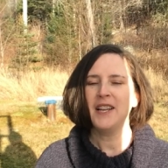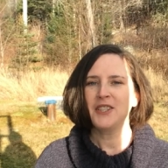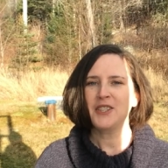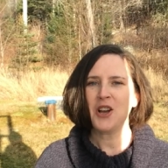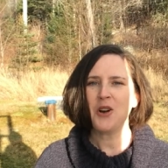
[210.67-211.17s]

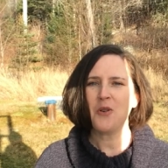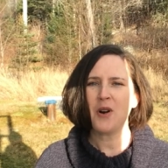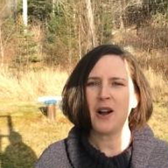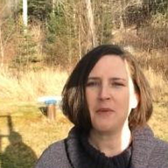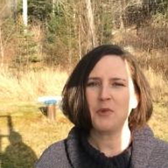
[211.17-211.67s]

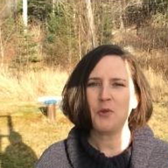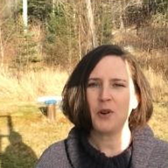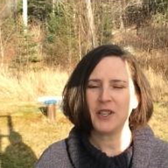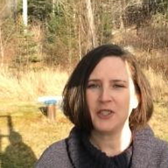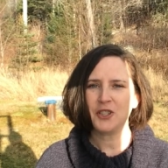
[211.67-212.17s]
so I'm
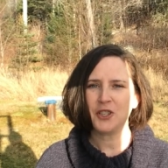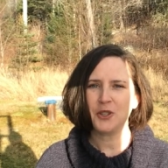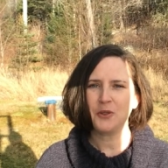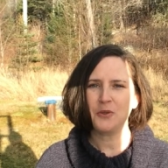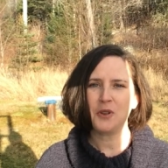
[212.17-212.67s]
going
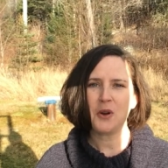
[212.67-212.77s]
to